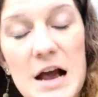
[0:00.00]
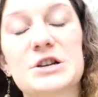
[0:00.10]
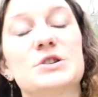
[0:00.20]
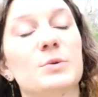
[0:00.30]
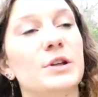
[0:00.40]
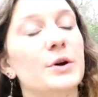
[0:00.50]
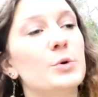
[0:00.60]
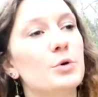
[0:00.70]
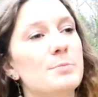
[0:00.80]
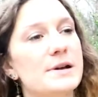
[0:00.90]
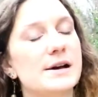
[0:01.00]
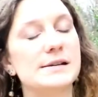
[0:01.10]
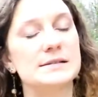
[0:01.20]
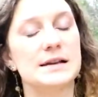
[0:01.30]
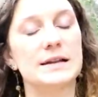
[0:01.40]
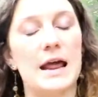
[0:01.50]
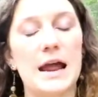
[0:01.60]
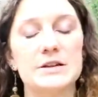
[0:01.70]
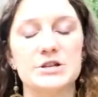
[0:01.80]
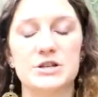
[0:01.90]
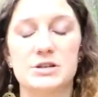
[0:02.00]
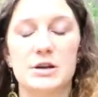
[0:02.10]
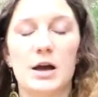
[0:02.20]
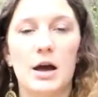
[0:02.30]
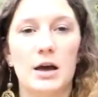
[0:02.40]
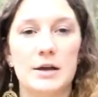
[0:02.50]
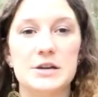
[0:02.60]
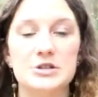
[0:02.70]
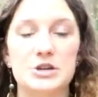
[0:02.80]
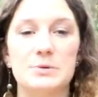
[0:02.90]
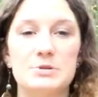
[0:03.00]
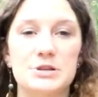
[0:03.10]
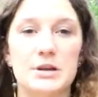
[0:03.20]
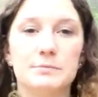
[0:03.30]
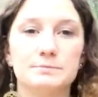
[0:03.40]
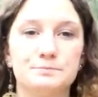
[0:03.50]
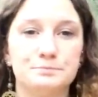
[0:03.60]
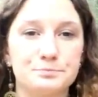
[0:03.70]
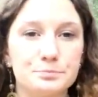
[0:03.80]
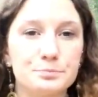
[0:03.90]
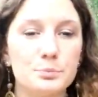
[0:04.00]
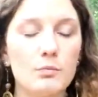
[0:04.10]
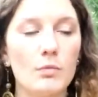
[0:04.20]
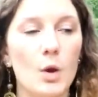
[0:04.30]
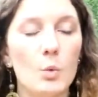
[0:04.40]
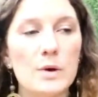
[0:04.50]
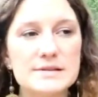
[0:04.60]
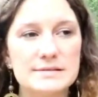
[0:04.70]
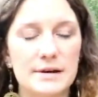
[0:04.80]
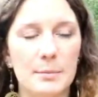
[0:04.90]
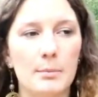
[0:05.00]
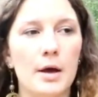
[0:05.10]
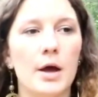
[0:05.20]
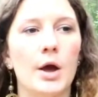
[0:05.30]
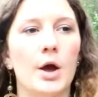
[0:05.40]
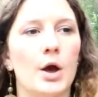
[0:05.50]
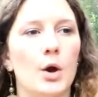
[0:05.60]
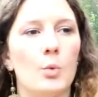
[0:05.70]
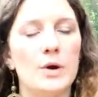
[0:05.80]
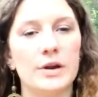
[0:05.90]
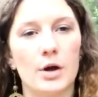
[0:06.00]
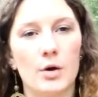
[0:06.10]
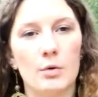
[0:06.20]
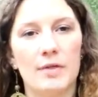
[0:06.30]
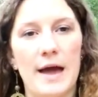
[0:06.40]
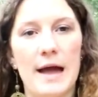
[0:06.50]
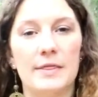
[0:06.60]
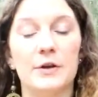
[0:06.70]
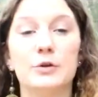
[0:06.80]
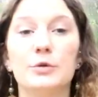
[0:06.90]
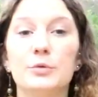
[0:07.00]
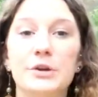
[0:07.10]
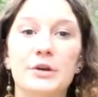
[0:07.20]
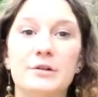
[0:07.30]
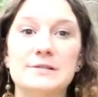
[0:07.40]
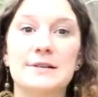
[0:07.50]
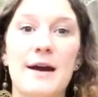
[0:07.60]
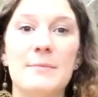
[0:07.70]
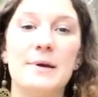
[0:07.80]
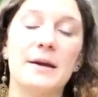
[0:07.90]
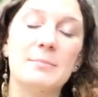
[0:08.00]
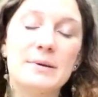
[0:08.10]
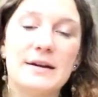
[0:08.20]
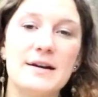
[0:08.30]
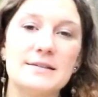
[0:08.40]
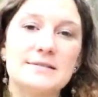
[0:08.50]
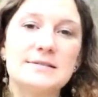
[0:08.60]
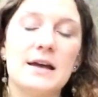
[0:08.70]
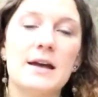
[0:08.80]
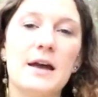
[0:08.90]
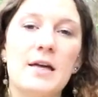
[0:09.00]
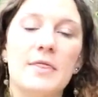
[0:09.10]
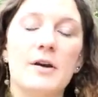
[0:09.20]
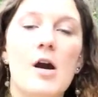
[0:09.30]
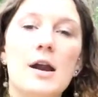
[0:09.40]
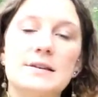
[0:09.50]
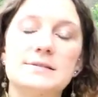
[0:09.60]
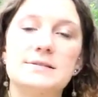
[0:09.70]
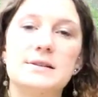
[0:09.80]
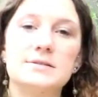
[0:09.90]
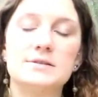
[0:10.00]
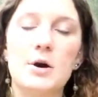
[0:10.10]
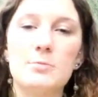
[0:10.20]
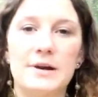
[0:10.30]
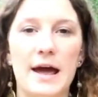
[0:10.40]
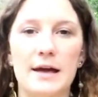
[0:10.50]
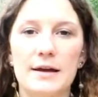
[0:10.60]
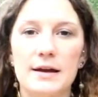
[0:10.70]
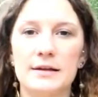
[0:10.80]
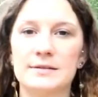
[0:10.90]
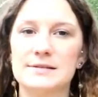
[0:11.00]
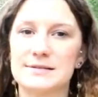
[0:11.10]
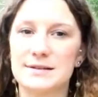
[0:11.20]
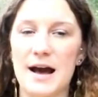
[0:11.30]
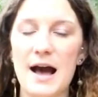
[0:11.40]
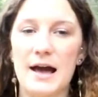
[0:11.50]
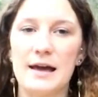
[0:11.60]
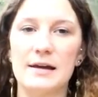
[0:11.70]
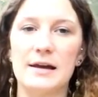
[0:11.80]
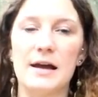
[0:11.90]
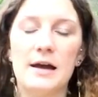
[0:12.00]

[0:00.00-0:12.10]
actually really cool, because in ancient Egyptian wisdom, we know that the new year is coming, because the goddess Sopdet in the sky